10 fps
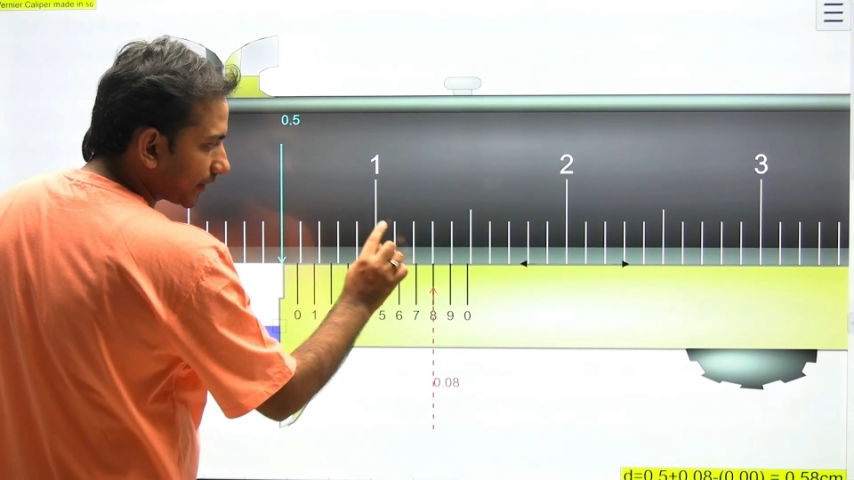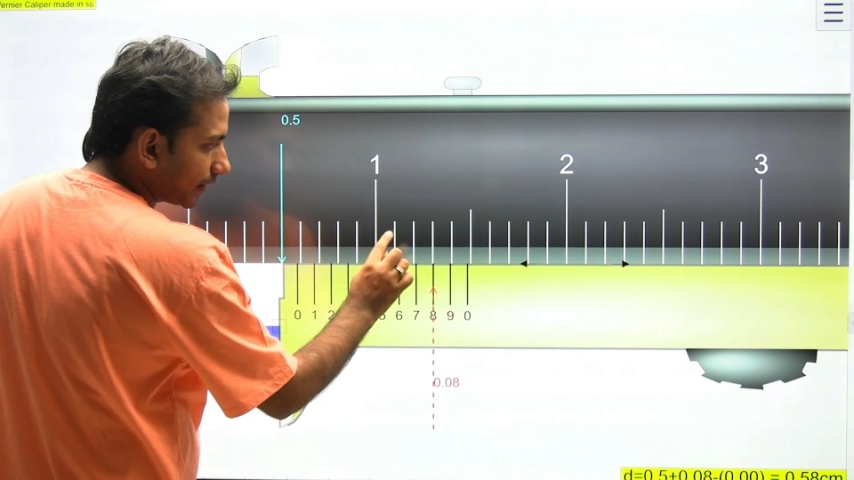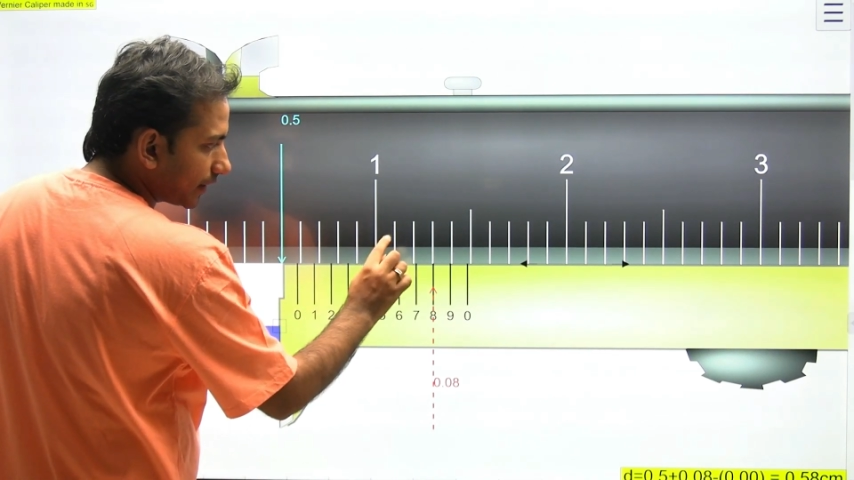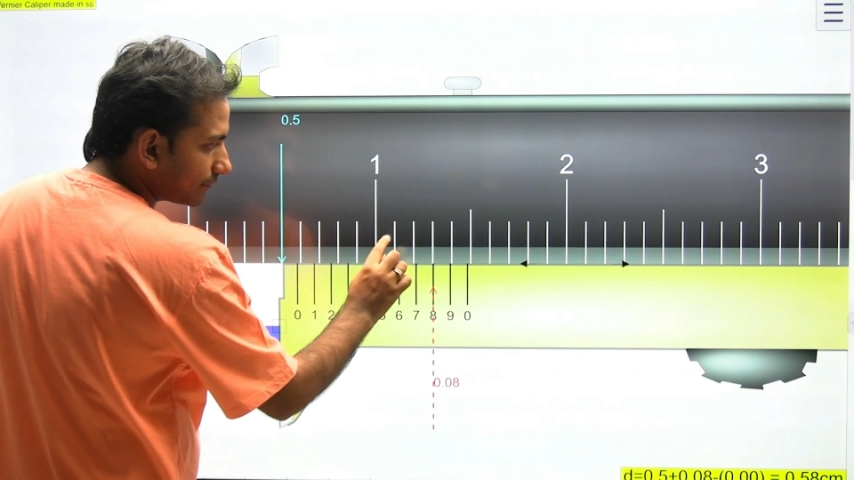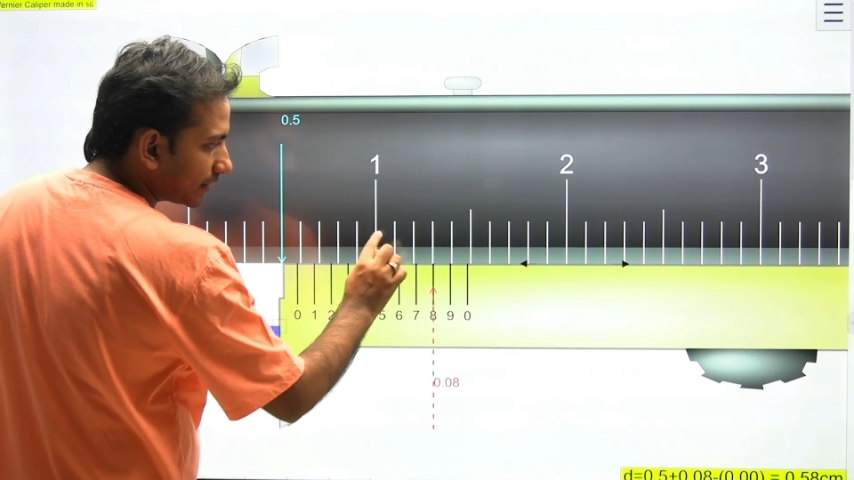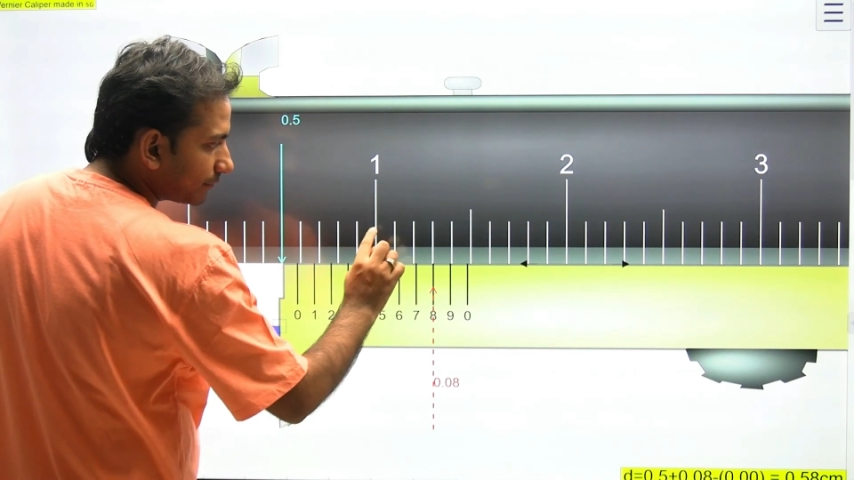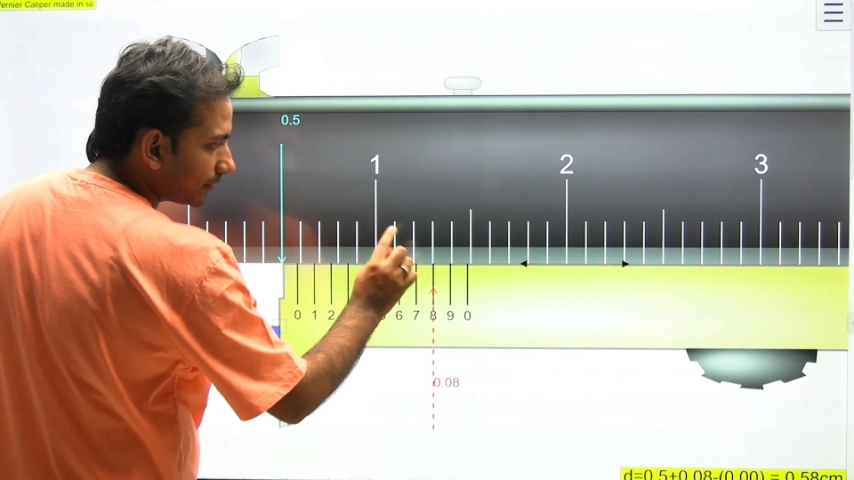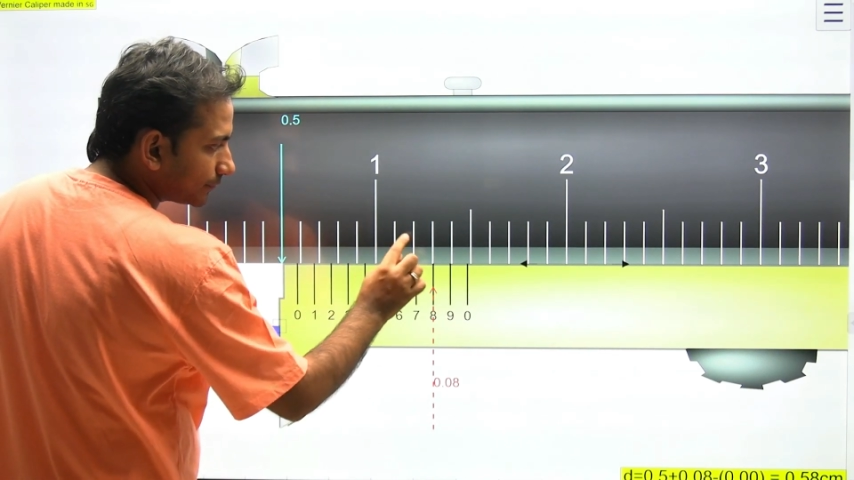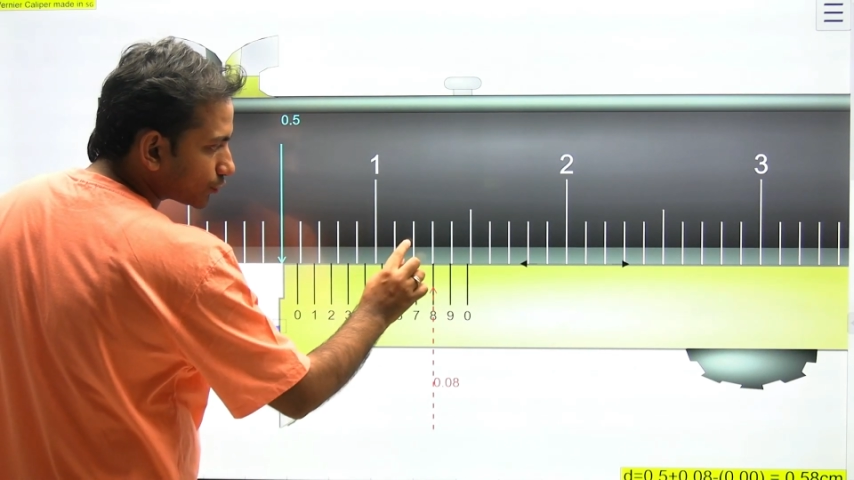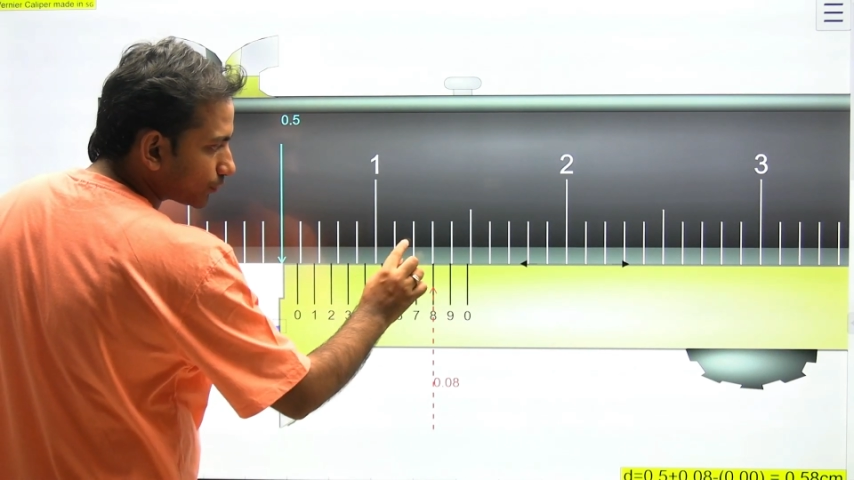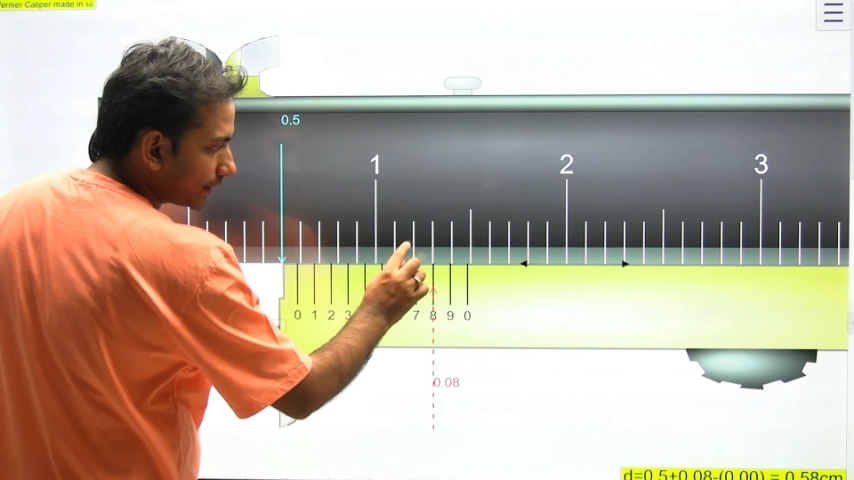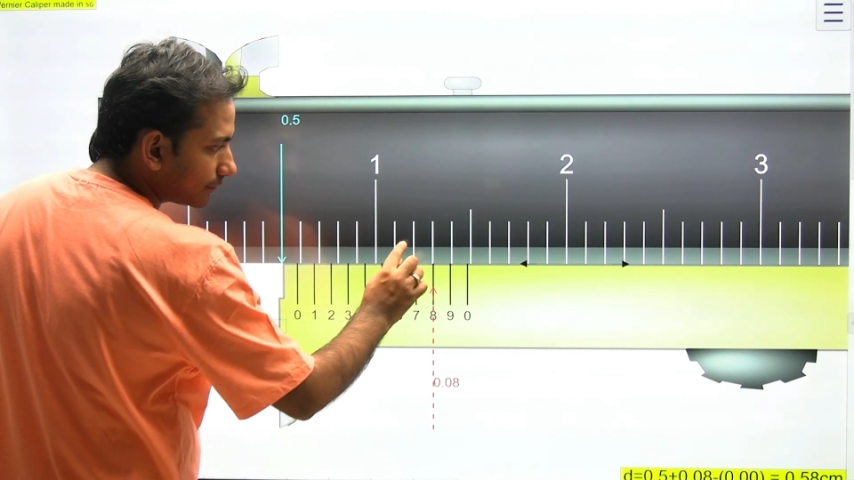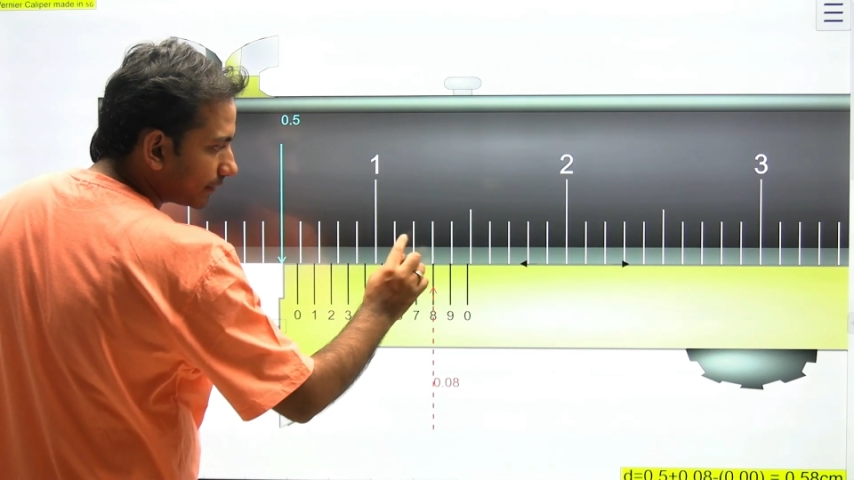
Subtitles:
11 mm, 12